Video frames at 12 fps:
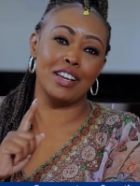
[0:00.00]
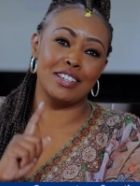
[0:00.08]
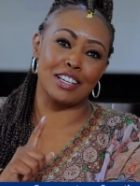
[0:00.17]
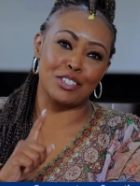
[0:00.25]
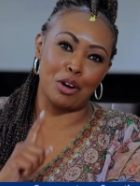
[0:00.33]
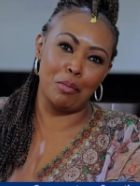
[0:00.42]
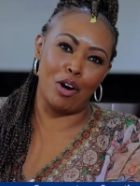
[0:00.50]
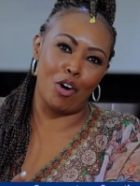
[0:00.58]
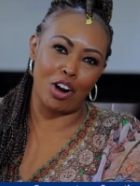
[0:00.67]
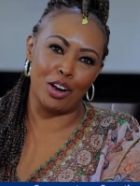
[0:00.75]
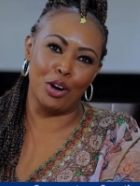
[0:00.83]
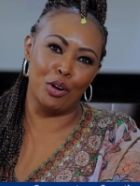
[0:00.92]
eat a
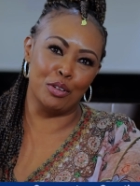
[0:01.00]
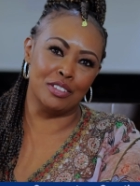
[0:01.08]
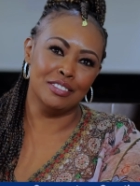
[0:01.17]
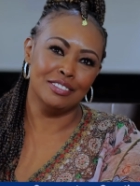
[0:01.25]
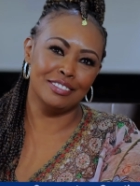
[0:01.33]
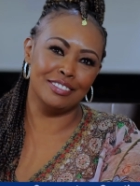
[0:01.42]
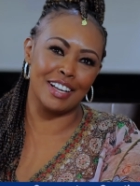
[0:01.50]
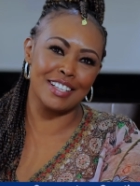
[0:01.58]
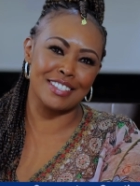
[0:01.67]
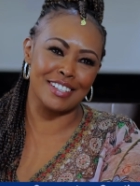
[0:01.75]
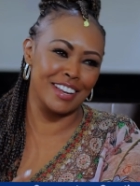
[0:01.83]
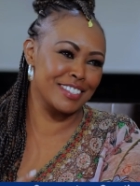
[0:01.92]
tomahawk alone.
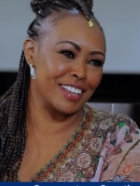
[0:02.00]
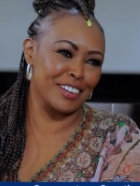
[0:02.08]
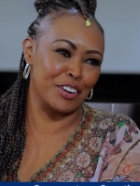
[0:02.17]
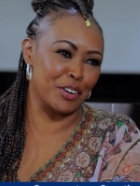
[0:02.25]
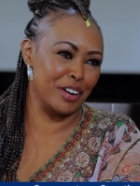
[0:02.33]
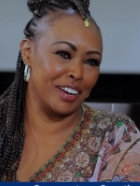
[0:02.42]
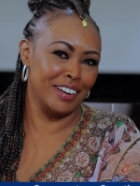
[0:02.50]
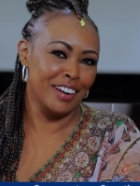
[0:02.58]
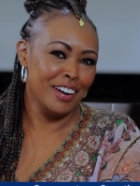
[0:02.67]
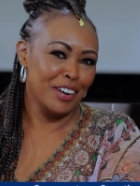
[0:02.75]
Let's agree.